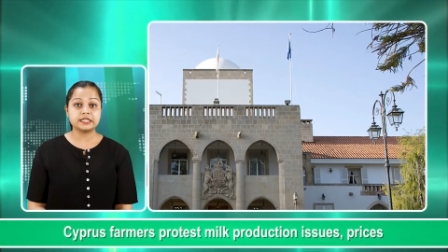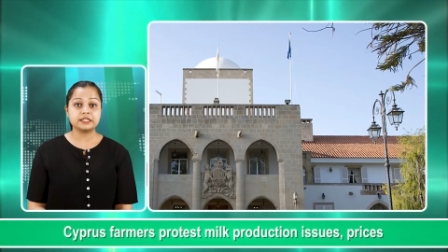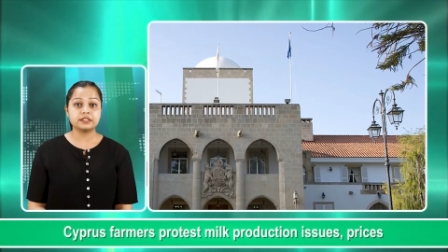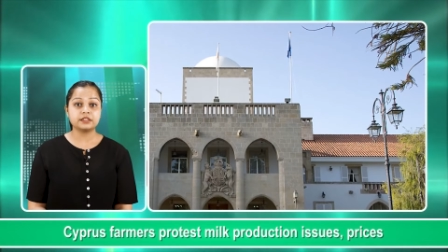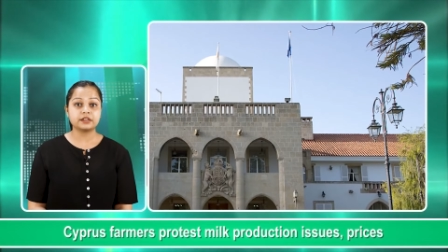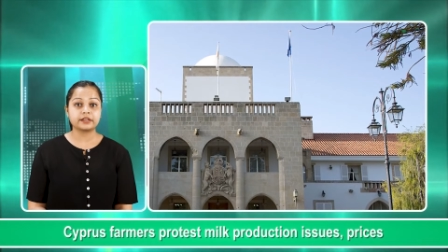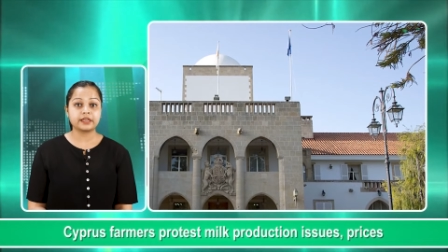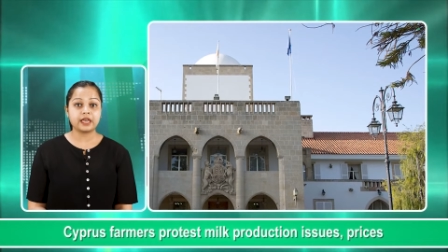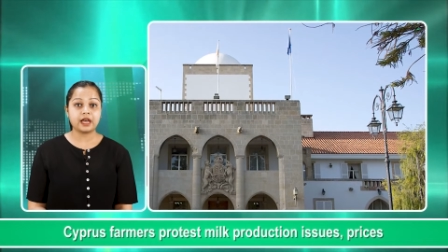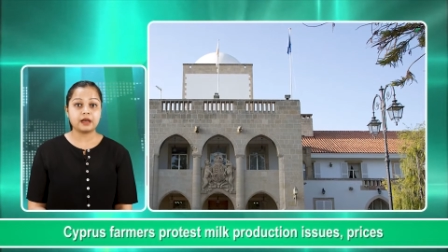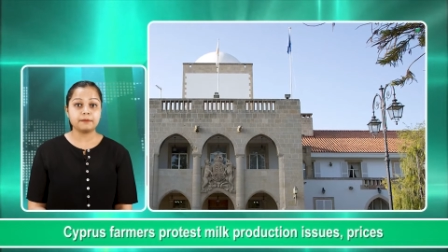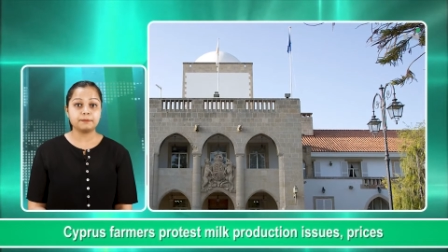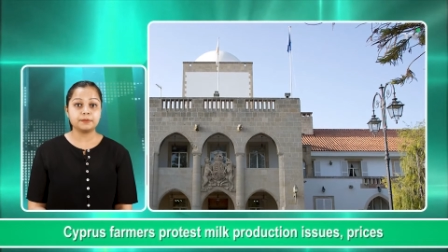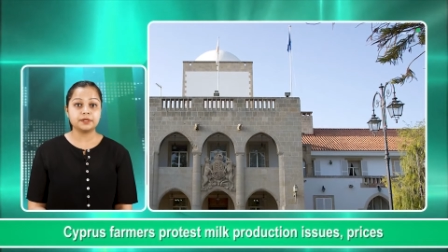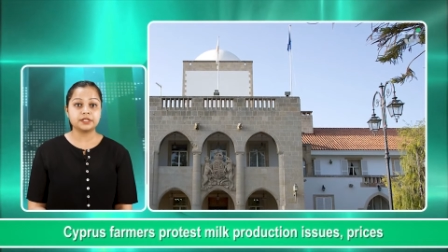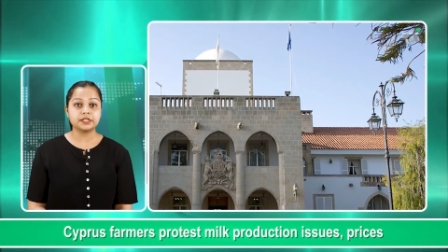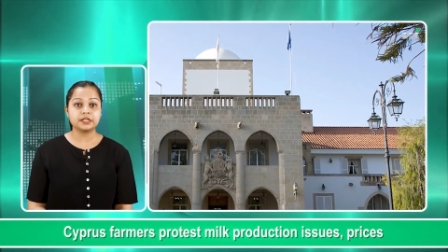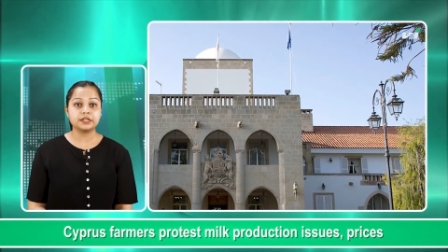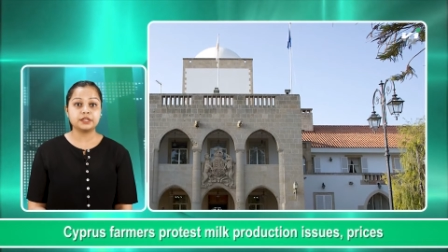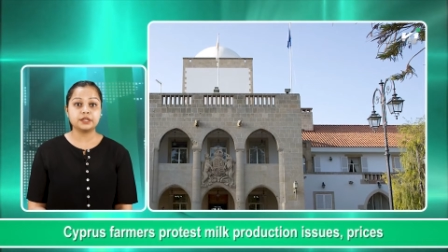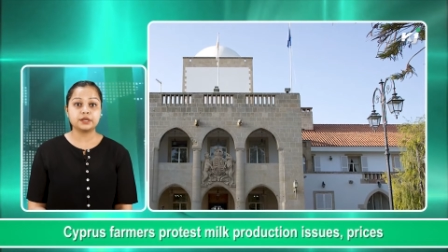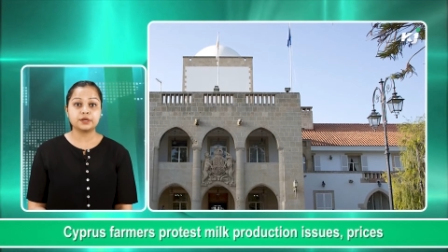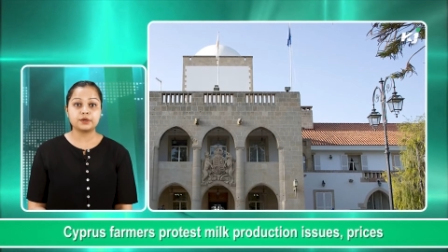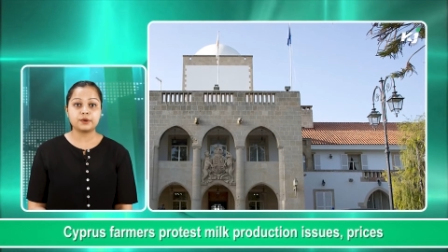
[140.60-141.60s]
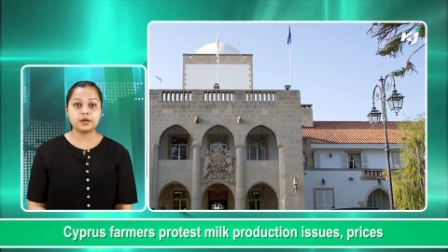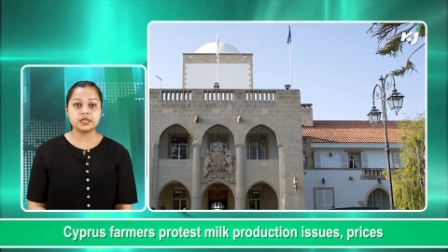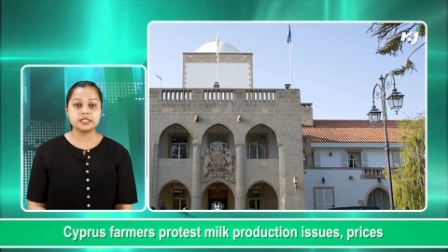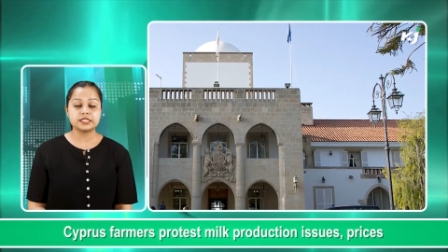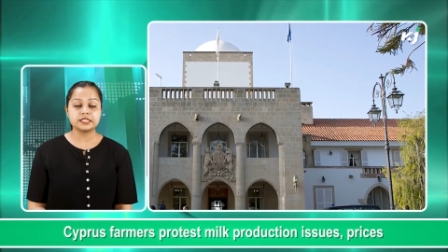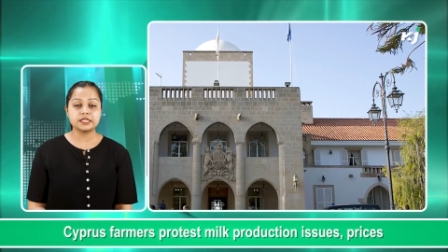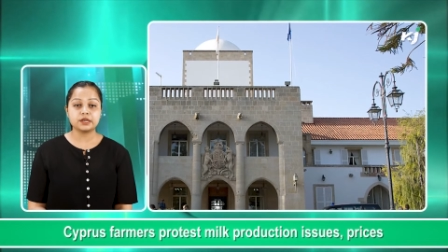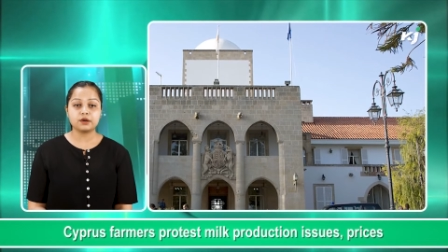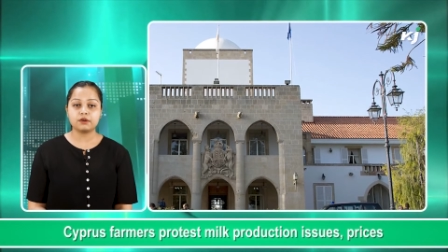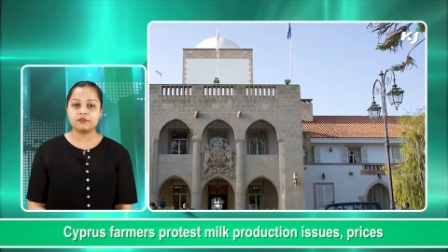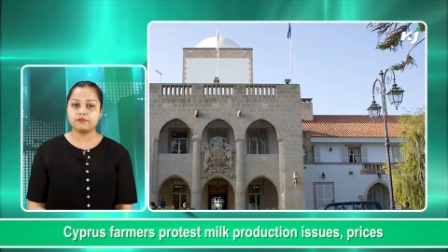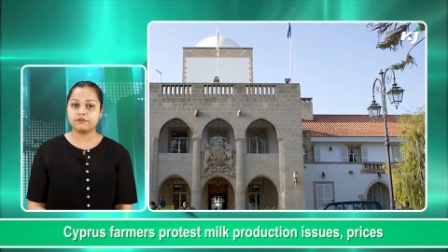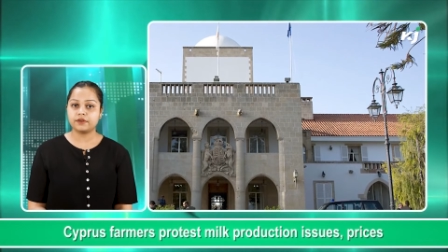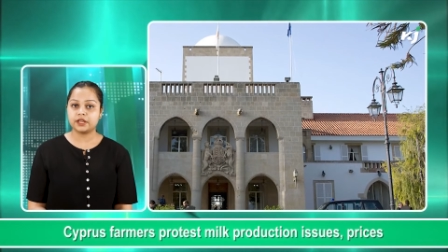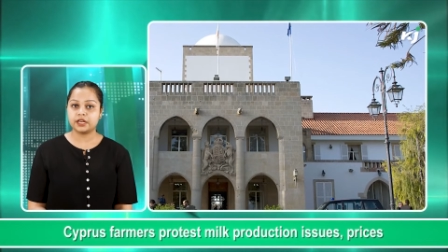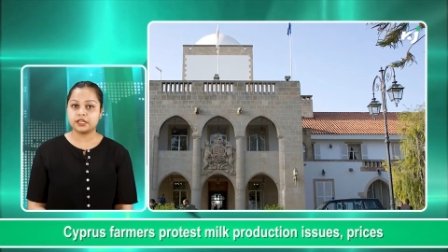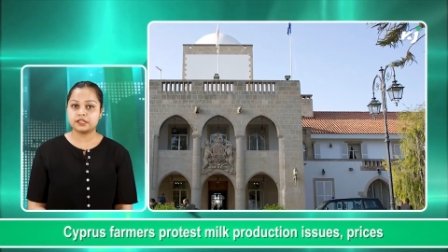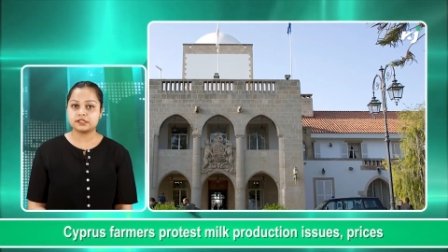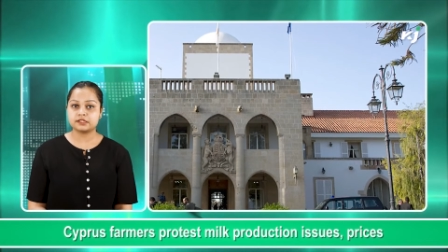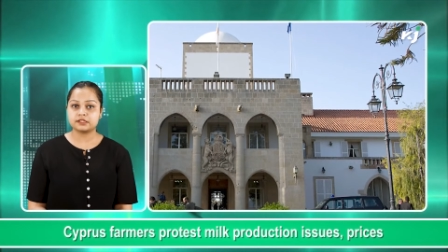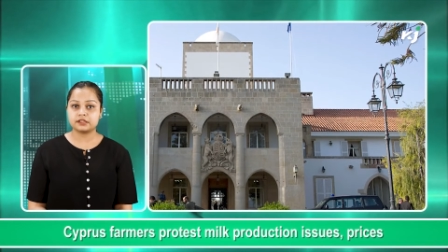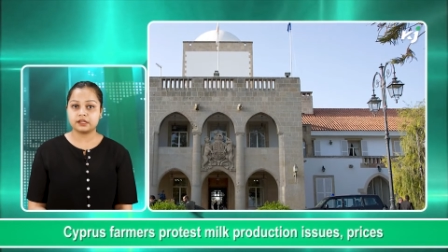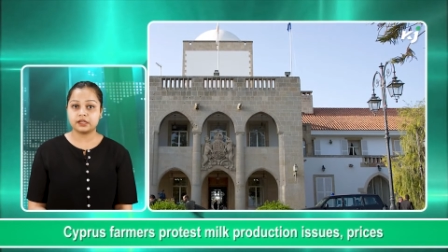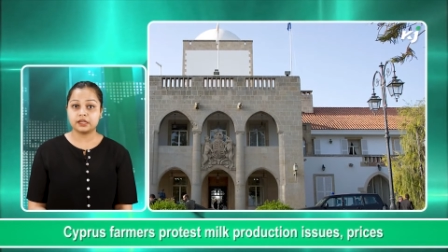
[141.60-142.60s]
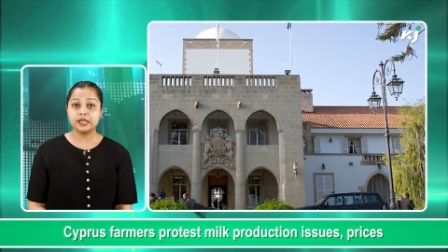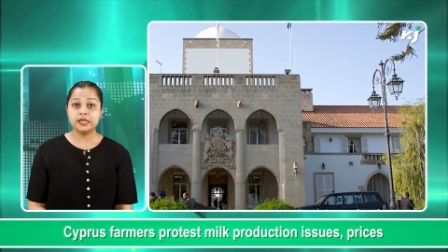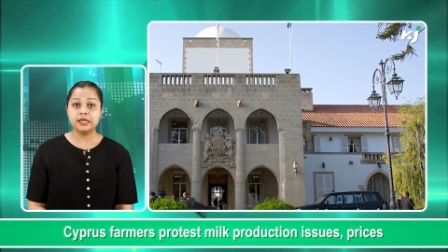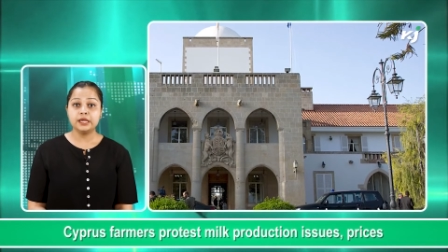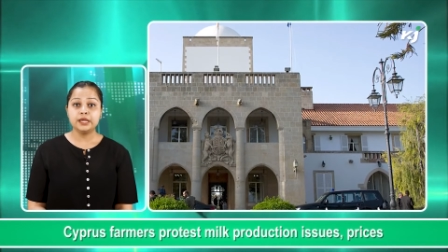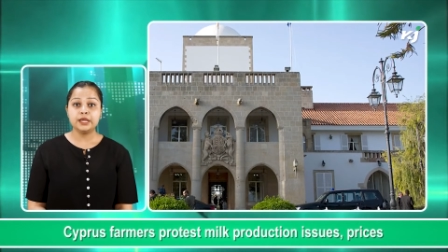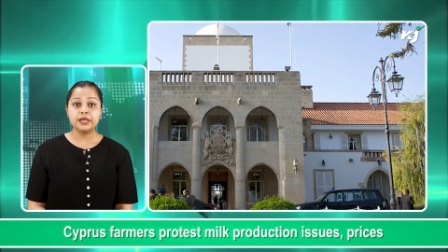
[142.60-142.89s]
in the capital Nicosia on Wednesday.